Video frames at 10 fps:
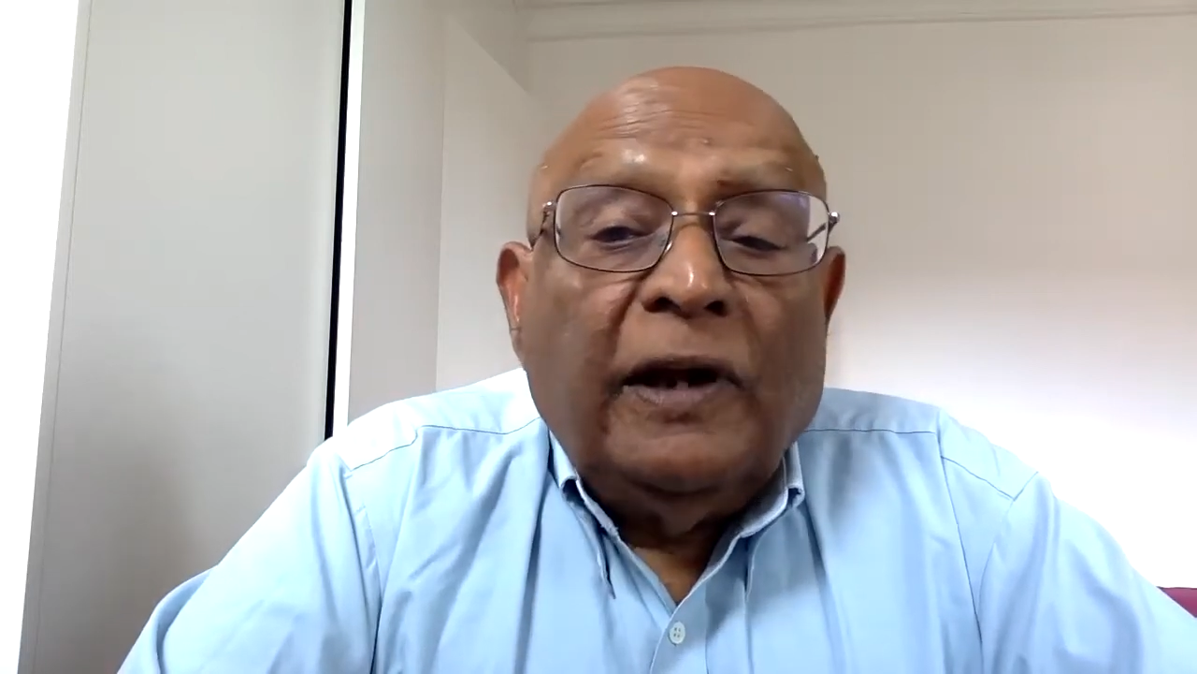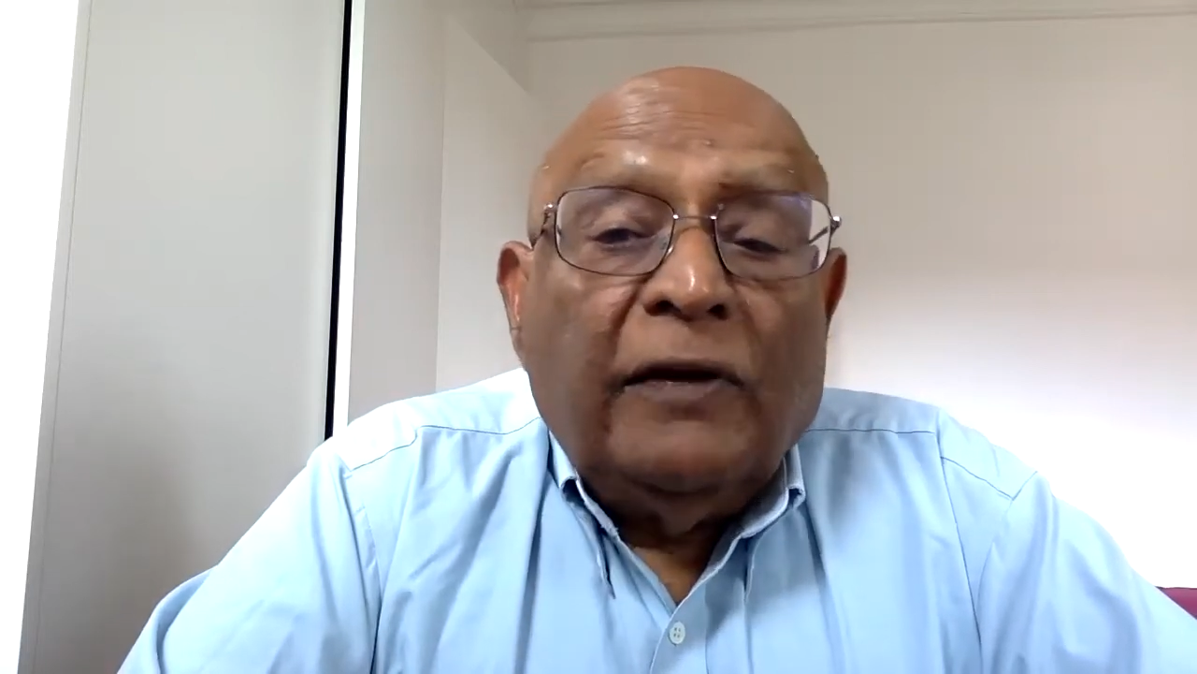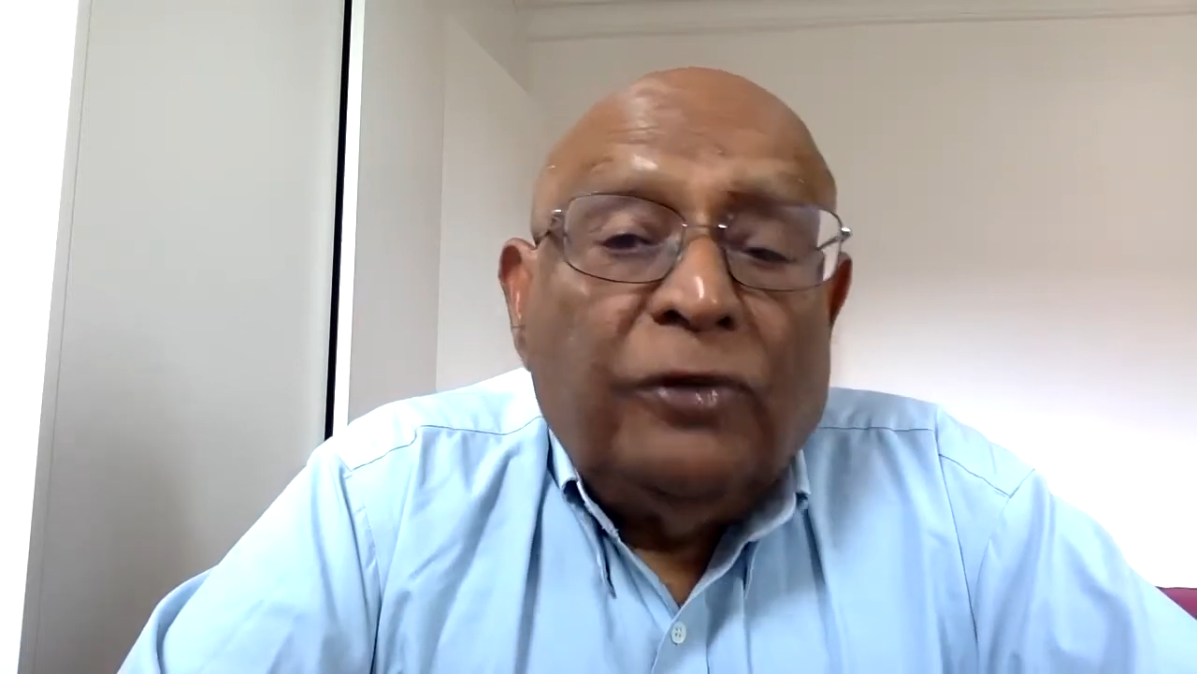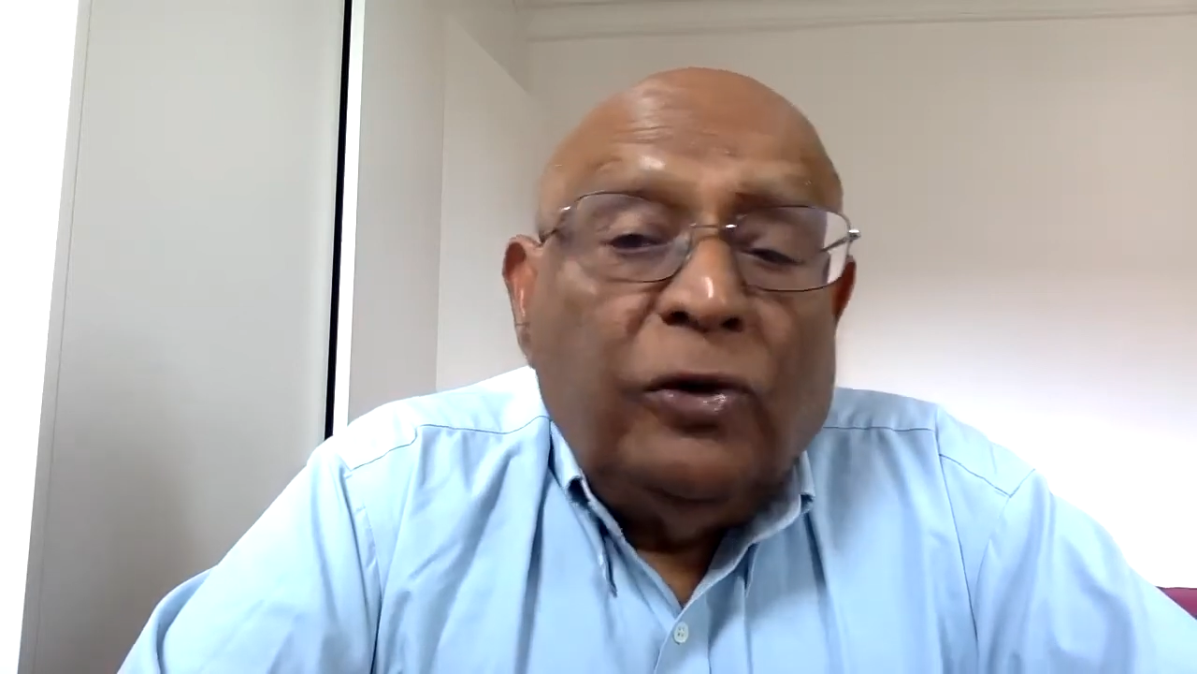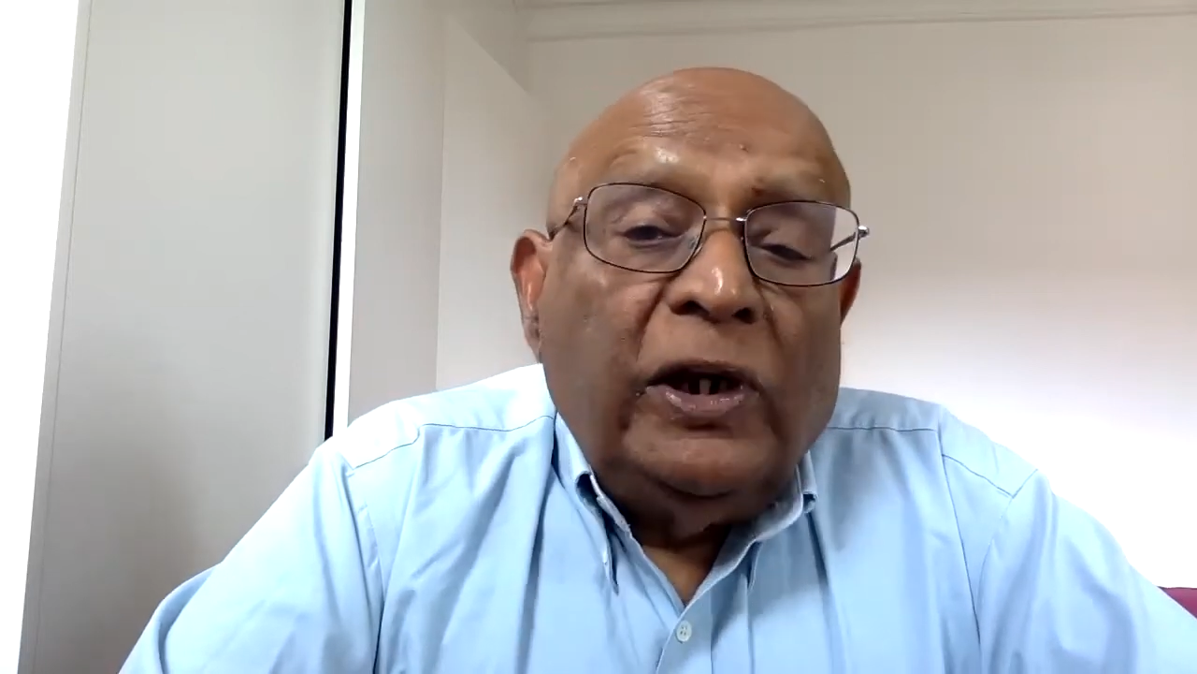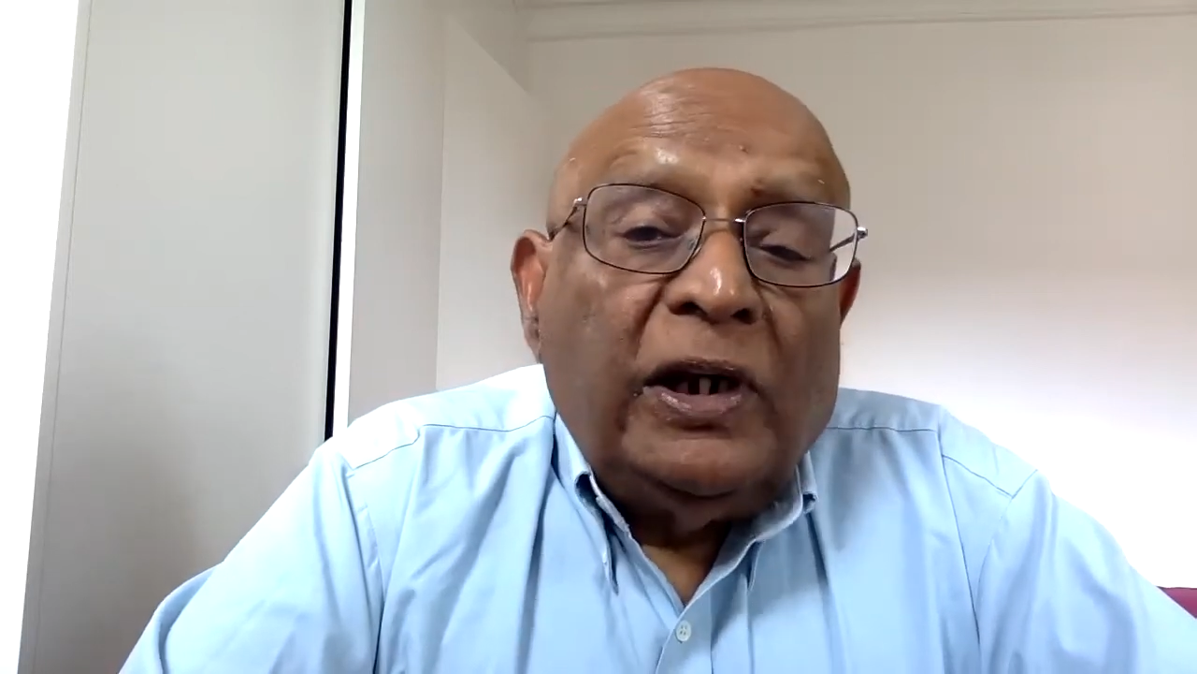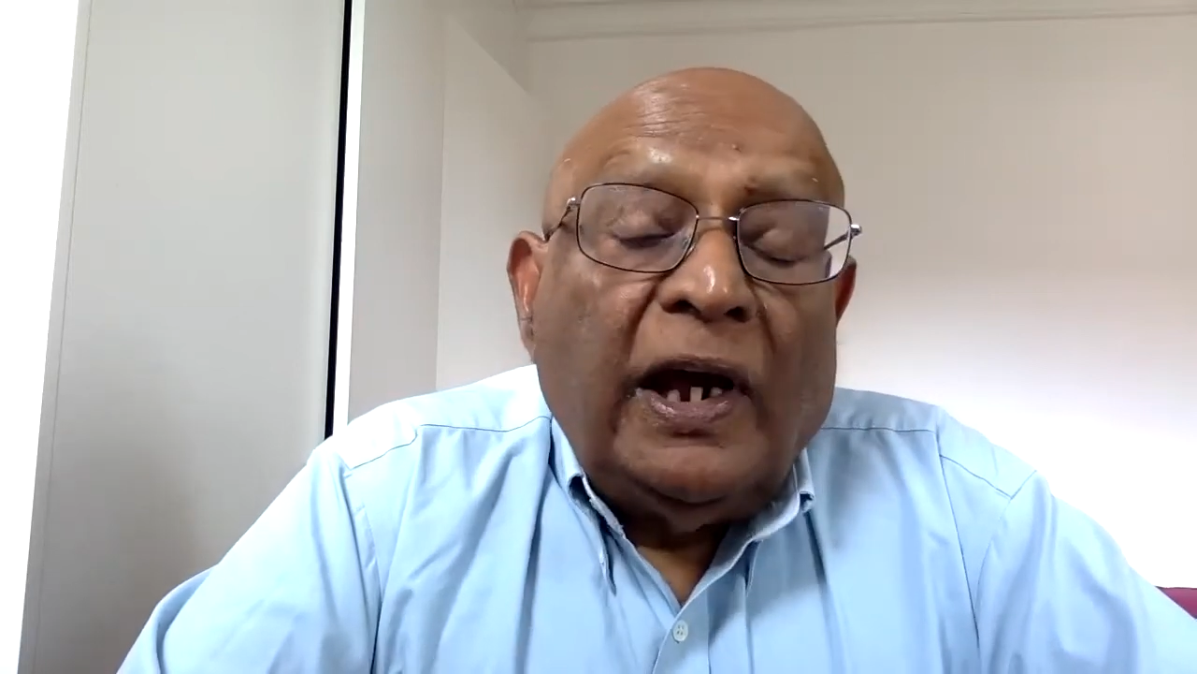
Therefore, it